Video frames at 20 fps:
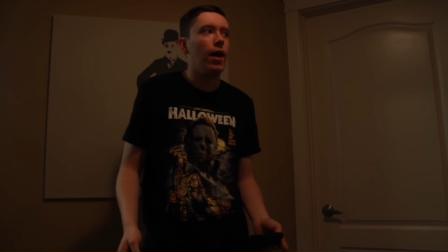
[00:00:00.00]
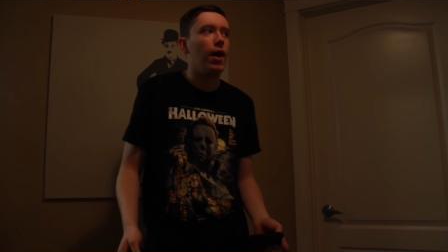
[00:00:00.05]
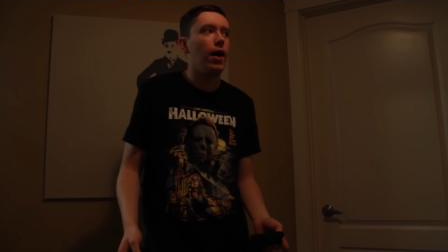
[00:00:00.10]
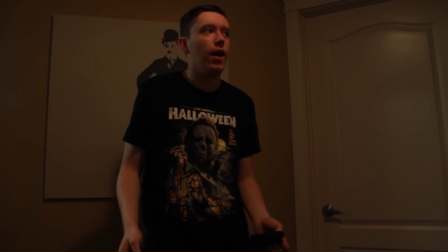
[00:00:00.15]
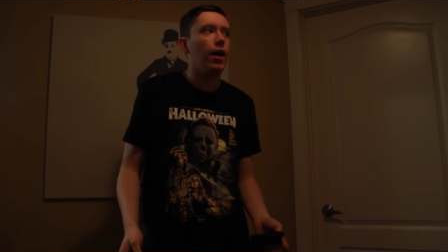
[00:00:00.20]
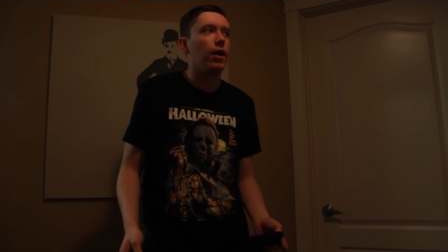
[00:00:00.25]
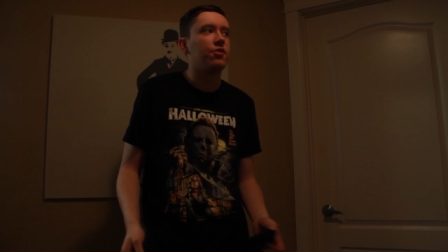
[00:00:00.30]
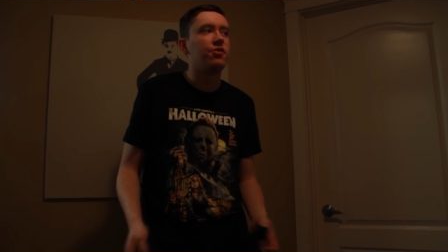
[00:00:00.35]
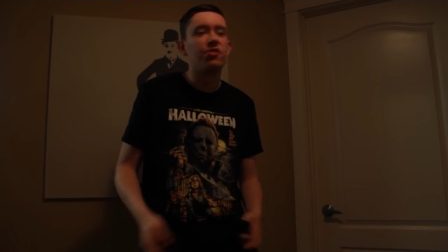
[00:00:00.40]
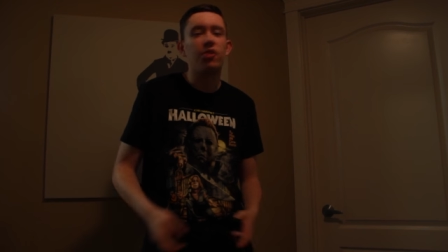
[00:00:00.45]

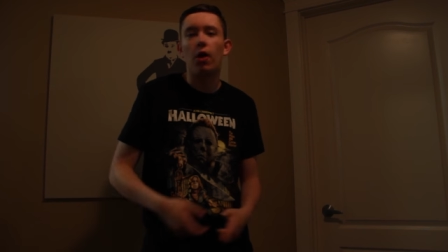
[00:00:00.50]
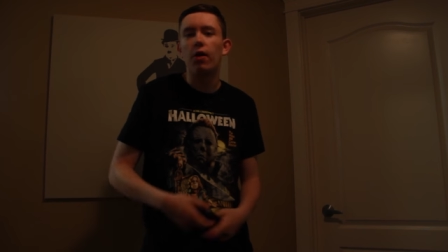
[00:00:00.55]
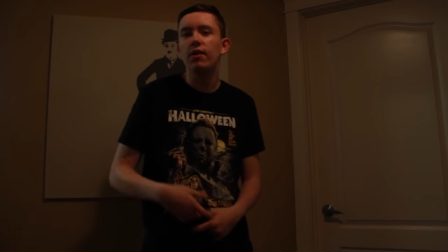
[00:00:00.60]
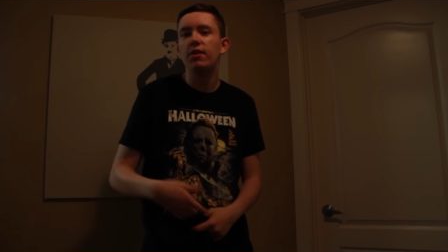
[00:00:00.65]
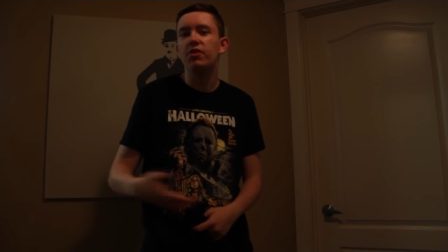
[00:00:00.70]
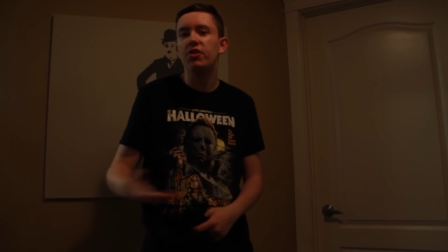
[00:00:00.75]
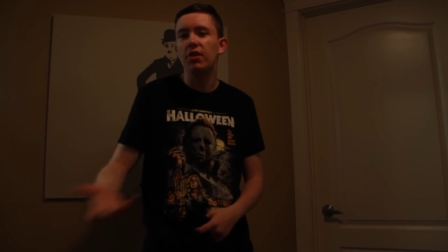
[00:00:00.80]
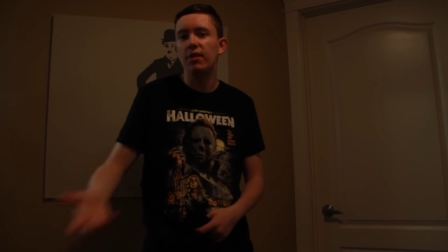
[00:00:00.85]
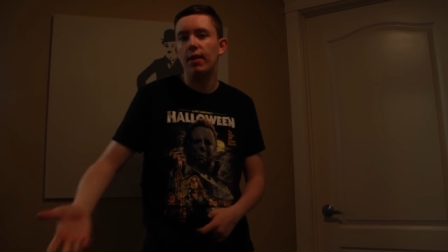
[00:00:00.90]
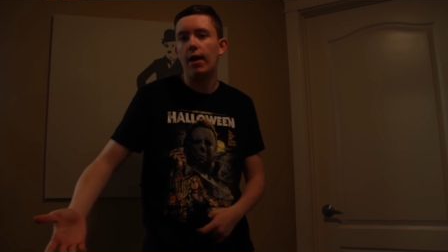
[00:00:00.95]
uh, start
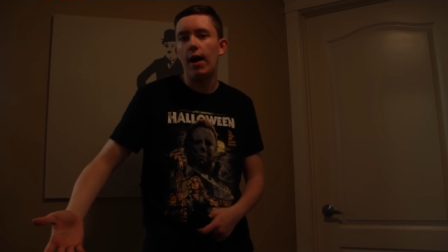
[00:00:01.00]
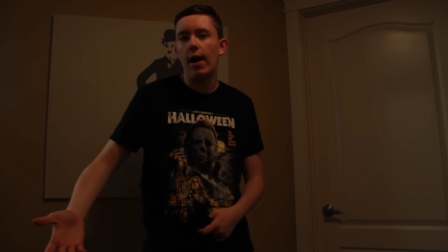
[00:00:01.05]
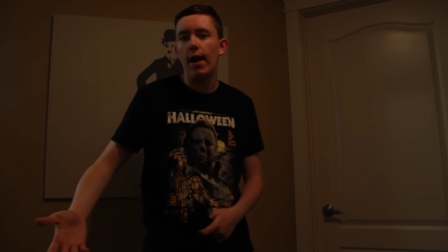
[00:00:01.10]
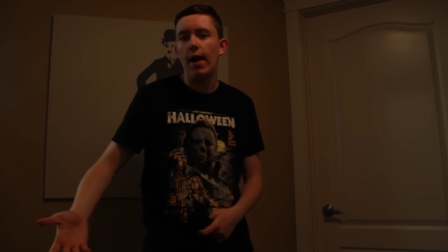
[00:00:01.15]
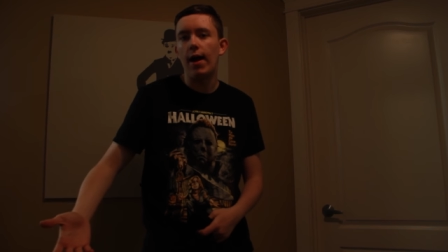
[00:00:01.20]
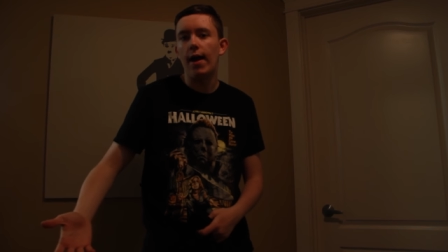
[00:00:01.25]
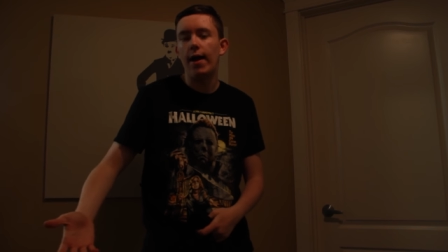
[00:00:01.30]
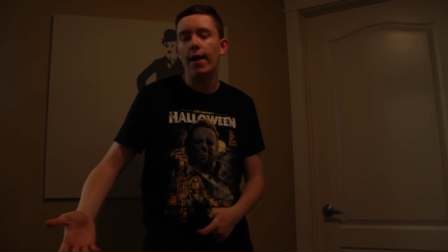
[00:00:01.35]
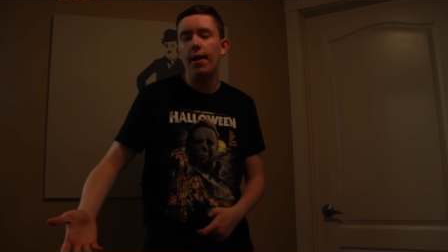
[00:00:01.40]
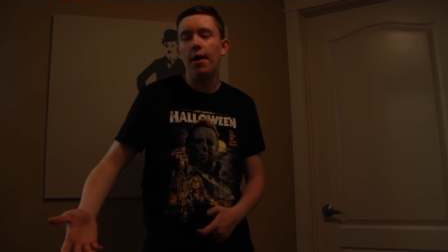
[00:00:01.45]
of
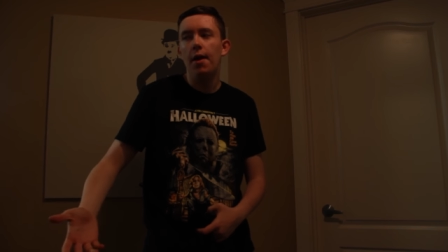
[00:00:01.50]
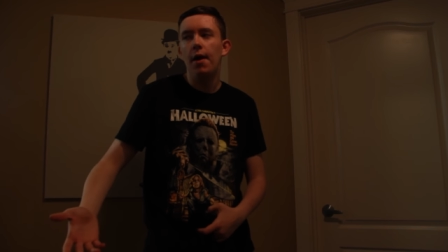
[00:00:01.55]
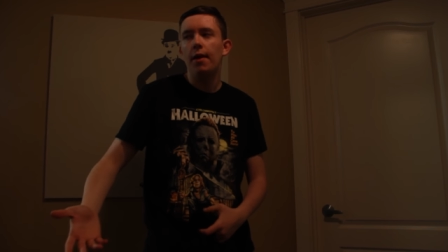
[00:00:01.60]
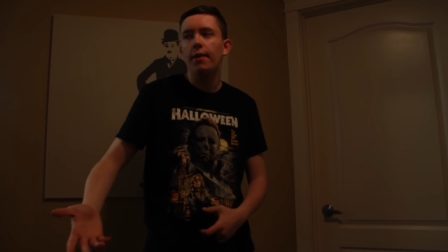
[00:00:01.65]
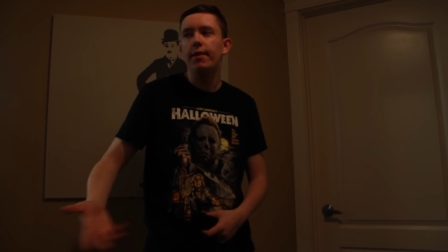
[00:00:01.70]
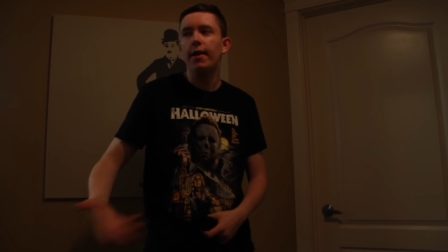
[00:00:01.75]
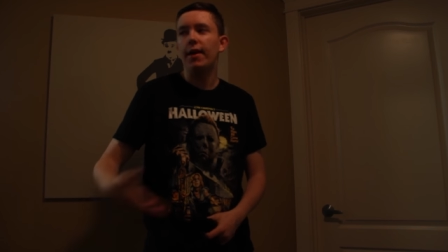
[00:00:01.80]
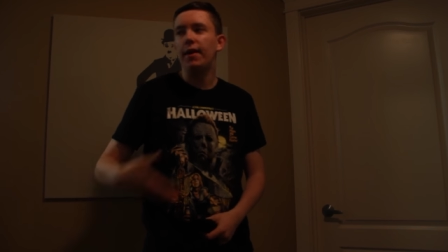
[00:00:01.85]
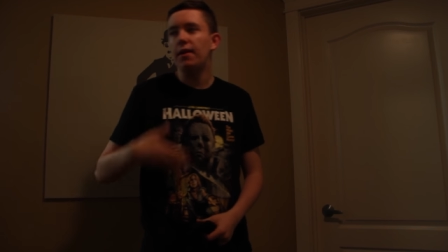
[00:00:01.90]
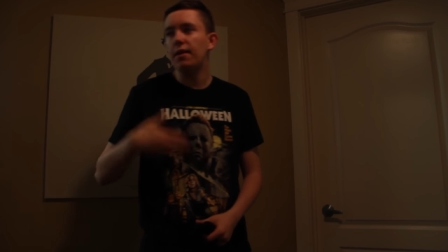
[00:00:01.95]
July,
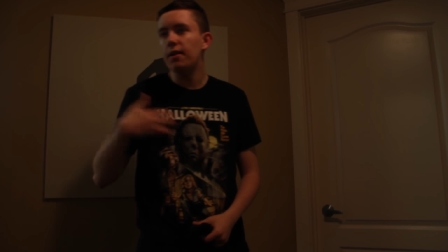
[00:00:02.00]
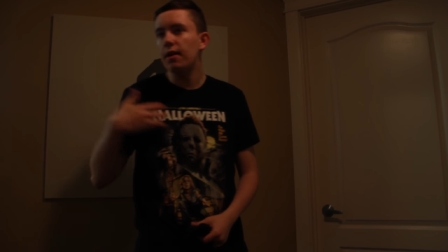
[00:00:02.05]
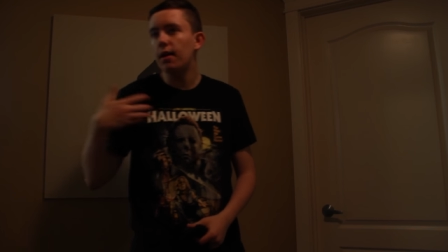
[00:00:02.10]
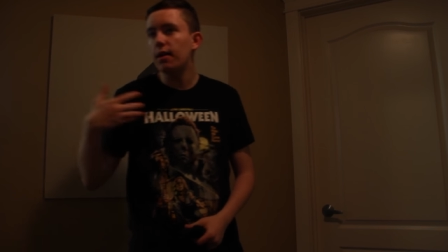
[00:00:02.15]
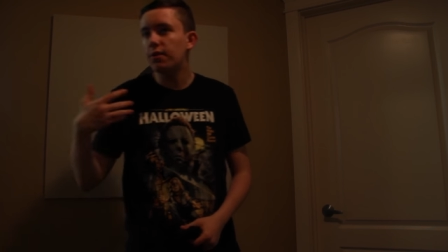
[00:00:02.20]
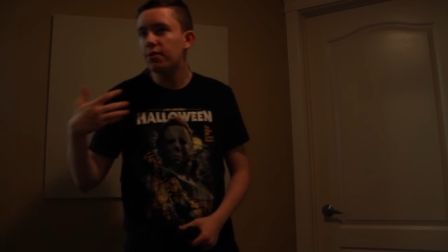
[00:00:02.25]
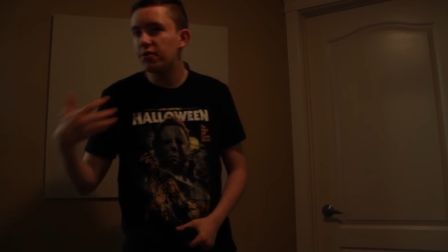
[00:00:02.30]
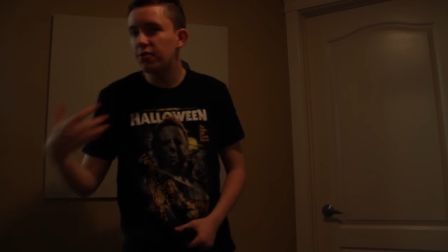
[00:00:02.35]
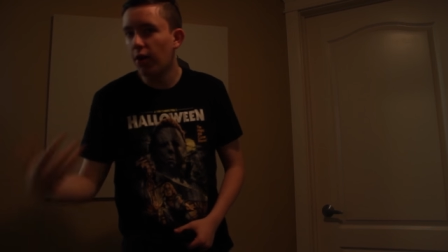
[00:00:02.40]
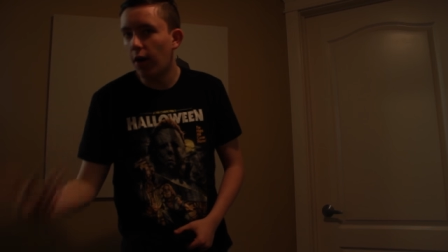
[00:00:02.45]
they
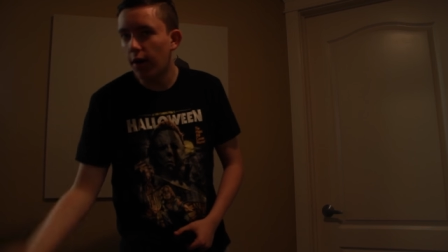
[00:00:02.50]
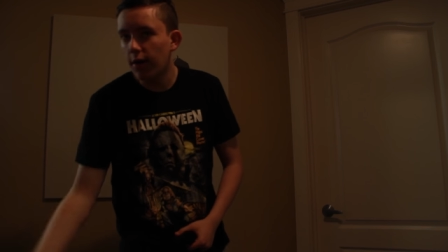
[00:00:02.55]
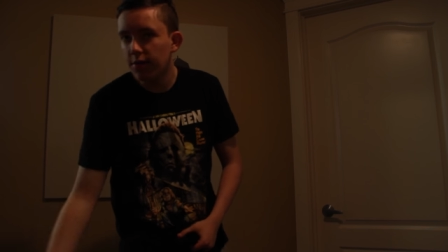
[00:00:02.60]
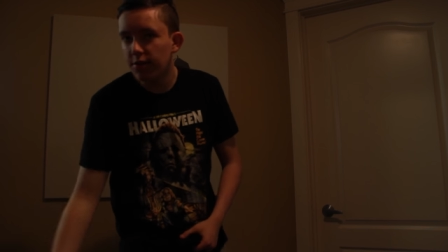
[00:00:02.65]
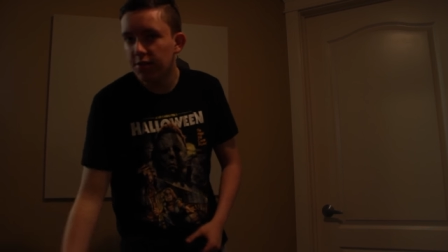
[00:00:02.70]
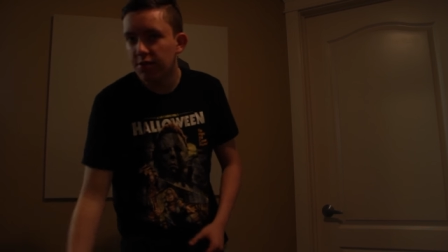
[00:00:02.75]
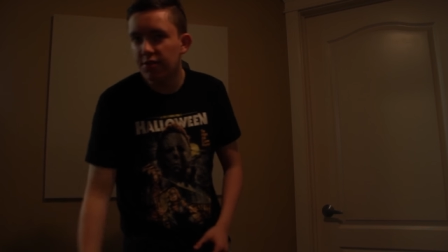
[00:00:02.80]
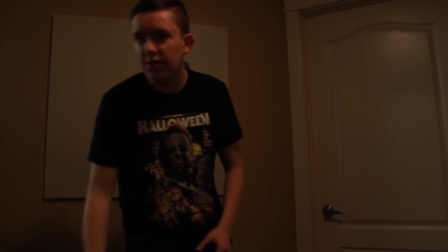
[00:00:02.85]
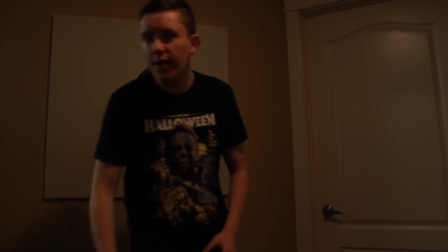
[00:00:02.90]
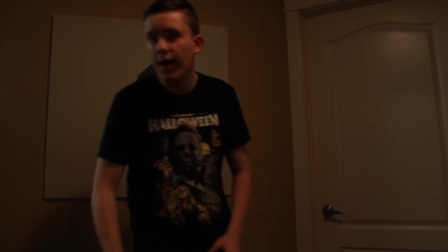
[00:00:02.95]
started
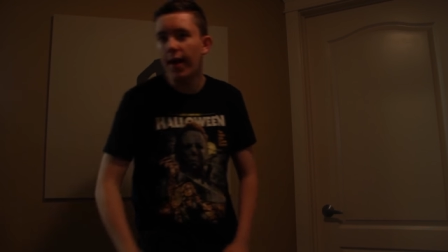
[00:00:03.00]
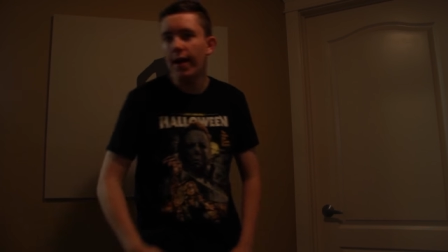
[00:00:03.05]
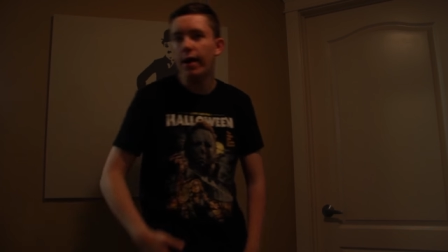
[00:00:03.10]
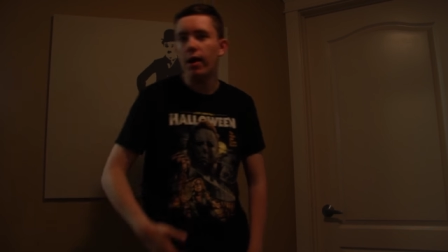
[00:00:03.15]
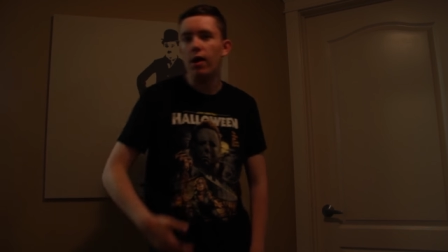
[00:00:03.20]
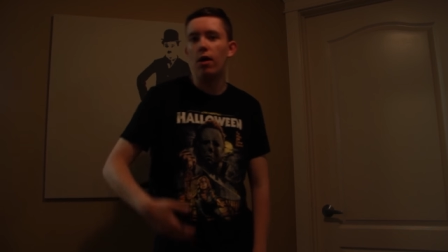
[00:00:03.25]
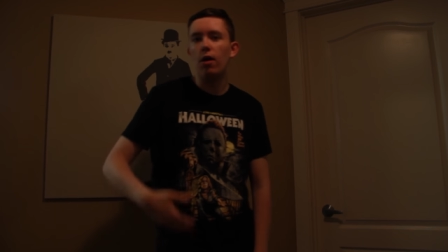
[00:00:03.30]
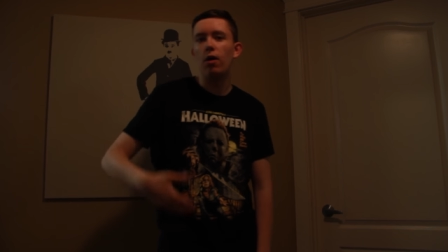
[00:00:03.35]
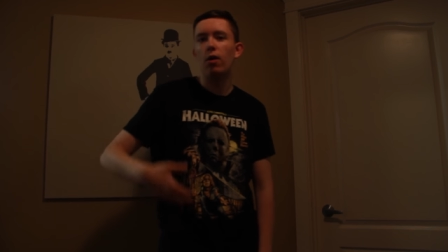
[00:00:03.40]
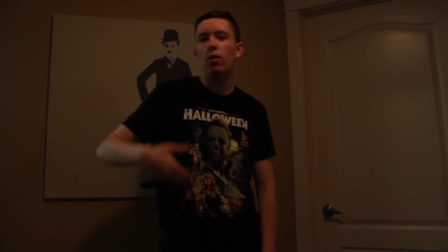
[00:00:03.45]
to
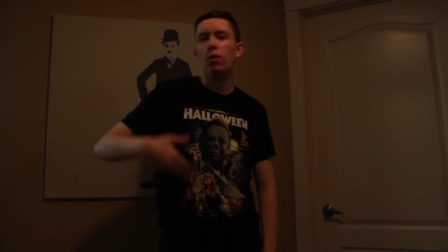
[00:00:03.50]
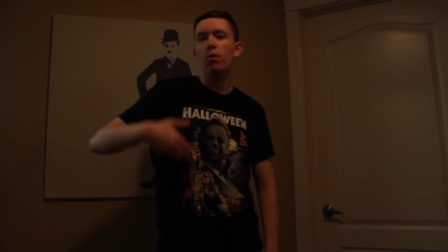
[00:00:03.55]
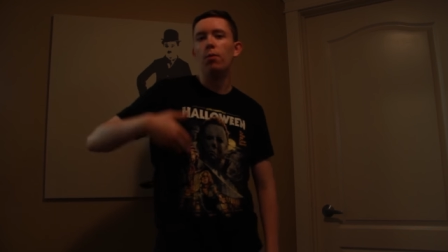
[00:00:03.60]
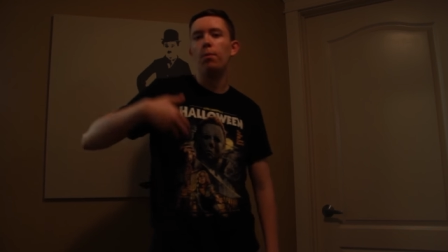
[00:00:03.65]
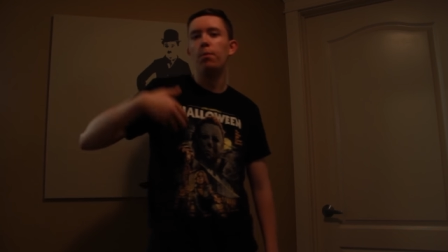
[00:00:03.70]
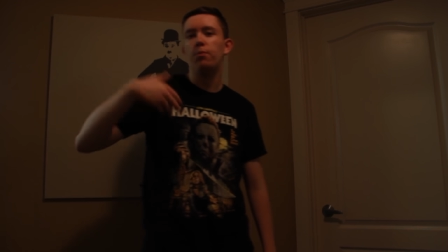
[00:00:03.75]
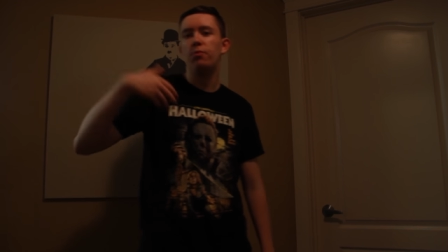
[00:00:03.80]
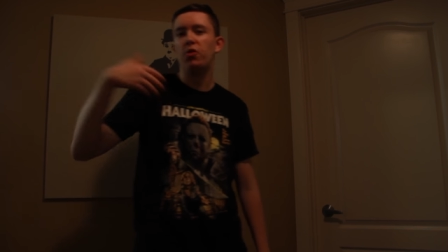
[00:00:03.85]
say, oh,